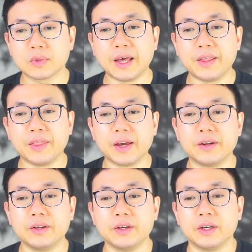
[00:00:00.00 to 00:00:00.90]
And
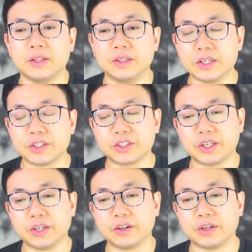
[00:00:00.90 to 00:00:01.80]
then this
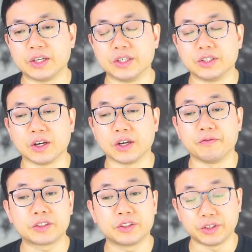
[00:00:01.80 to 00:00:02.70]
here is a
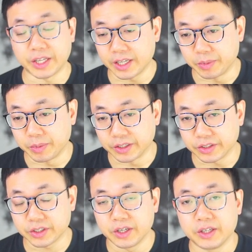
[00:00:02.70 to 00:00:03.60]
vector
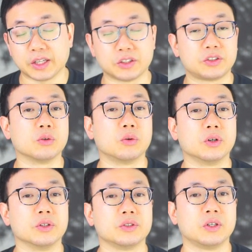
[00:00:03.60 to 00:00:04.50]
database that
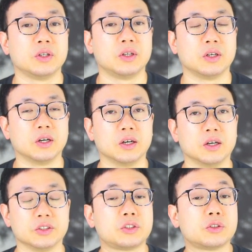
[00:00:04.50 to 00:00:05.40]
stores
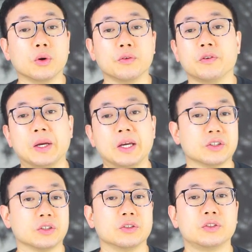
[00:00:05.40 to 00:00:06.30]
store
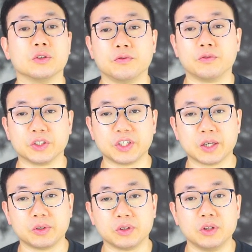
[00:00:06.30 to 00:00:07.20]
information. So for
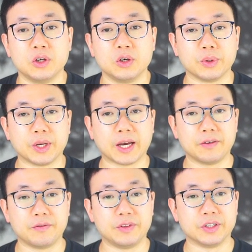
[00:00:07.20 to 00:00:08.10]
example, we
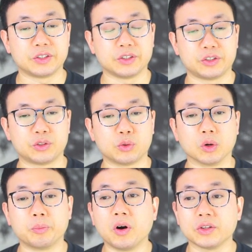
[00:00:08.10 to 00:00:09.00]
have this store
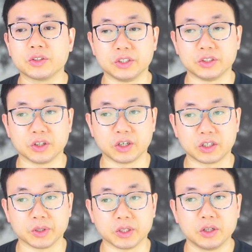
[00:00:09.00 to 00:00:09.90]
policies
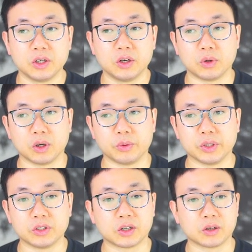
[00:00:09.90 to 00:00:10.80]
document where we
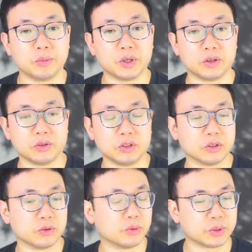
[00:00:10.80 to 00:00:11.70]
talk about,
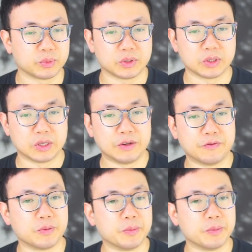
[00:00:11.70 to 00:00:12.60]
what the
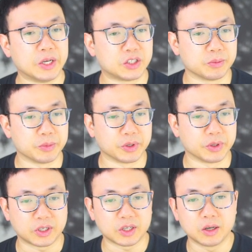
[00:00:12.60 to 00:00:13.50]
information about the
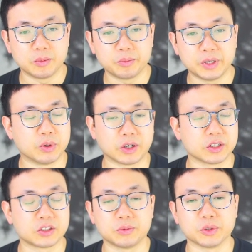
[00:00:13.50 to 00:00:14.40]
company, what our customer
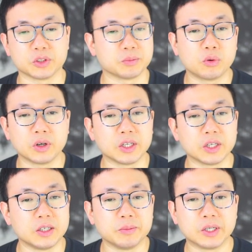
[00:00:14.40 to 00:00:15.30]
support emails
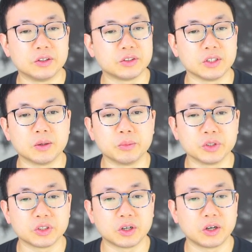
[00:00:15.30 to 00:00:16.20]
and numbers are,
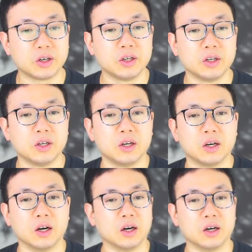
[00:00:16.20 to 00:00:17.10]

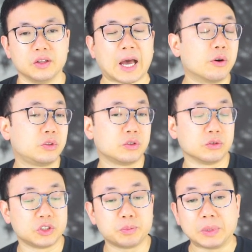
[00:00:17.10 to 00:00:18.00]
how to
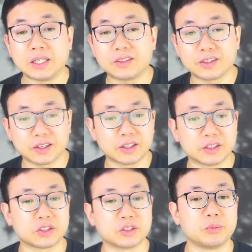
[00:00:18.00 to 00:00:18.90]
speak to the
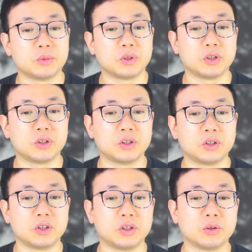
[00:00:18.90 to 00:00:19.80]
customer, what kind
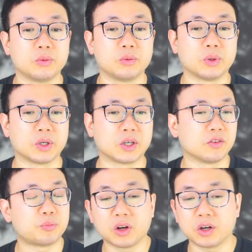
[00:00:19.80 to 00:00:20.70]
of products we
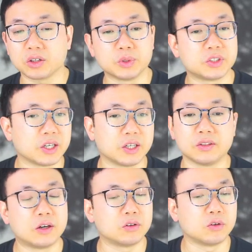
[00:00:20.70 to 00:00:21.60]
sell, how
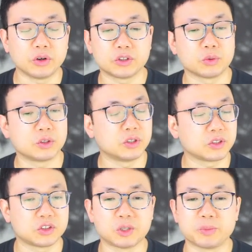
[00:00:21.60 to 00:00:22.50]
orders works,
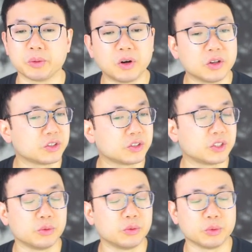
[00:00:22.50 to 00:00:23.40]
shipping policy,
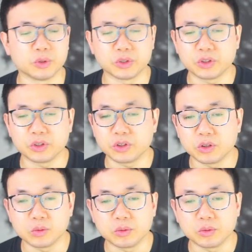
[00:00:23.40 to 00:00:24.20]
return policy,